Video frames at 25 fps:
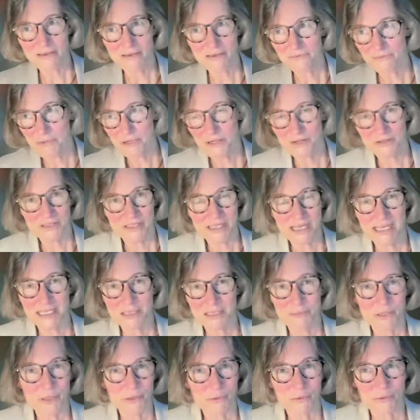have parents
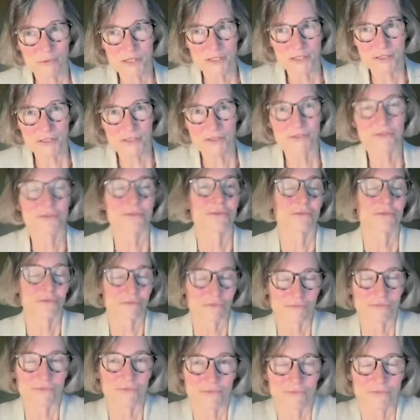ask me questions.
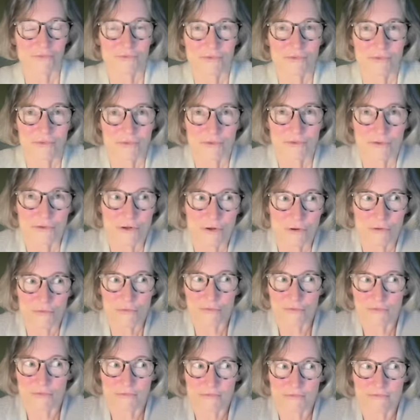
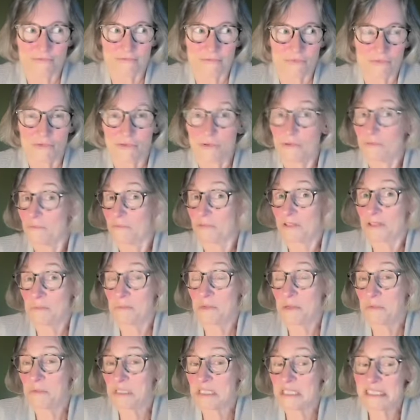
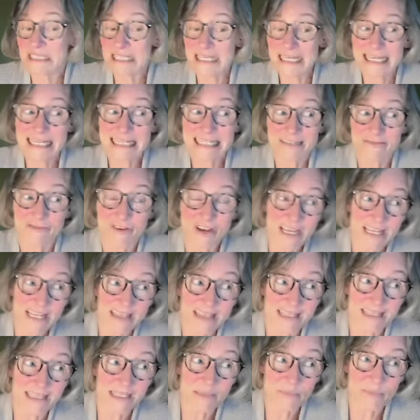Sometimes they say, I
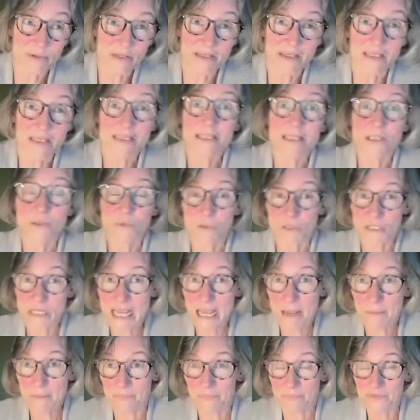tried this, but this is what
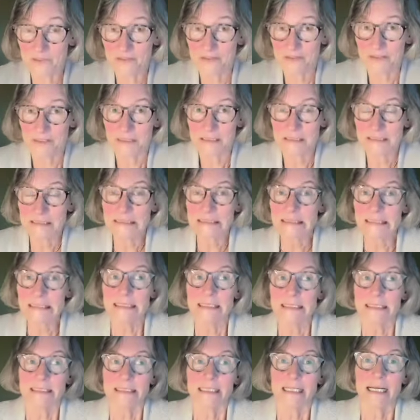happened.
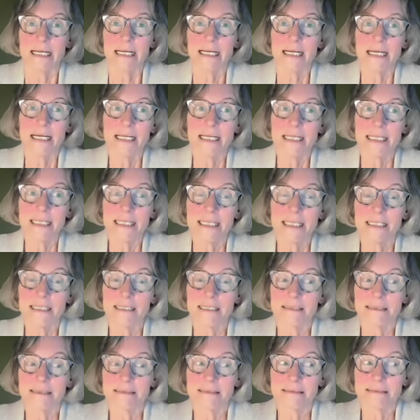I
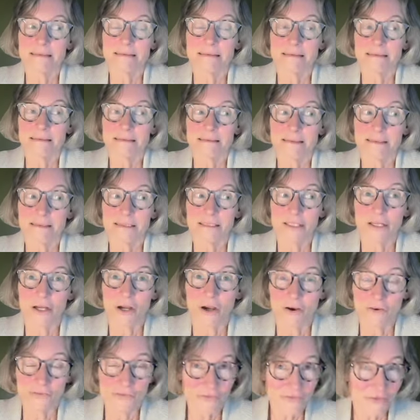
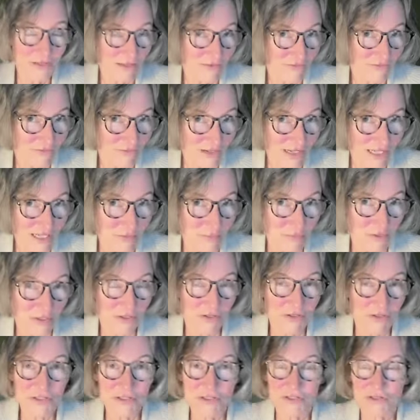often invite
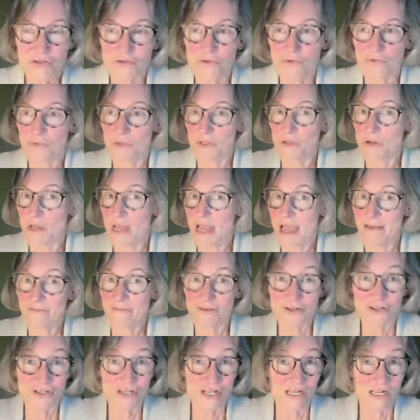parents to, when you have
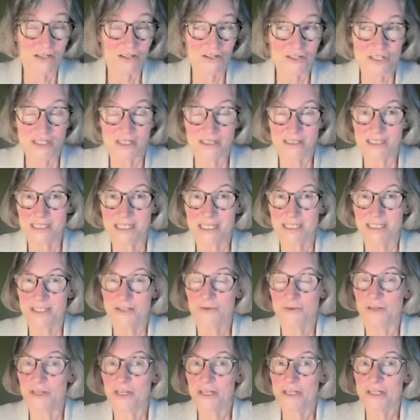a challenging
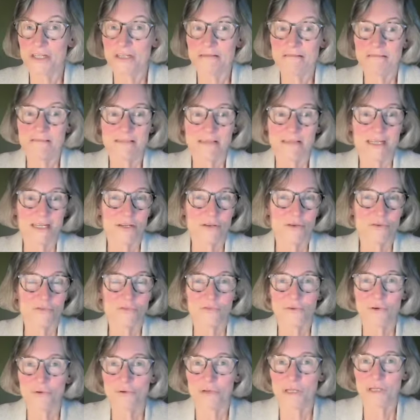situation, take your
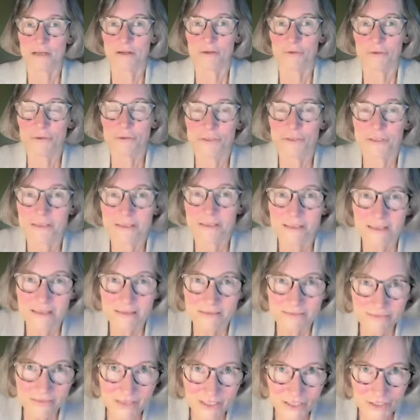phone out,
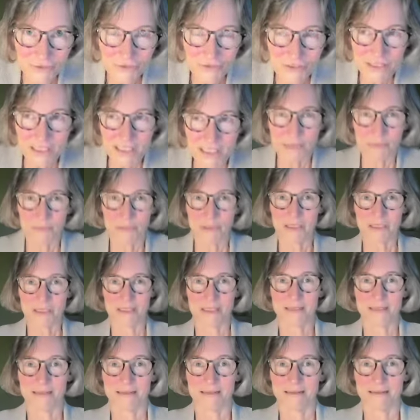videotape
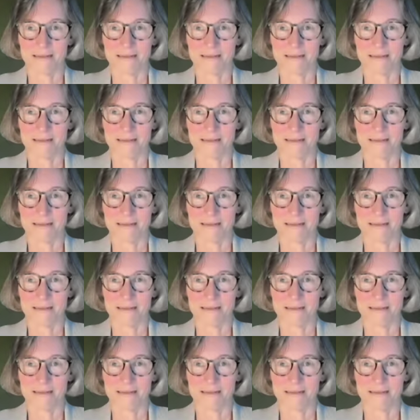it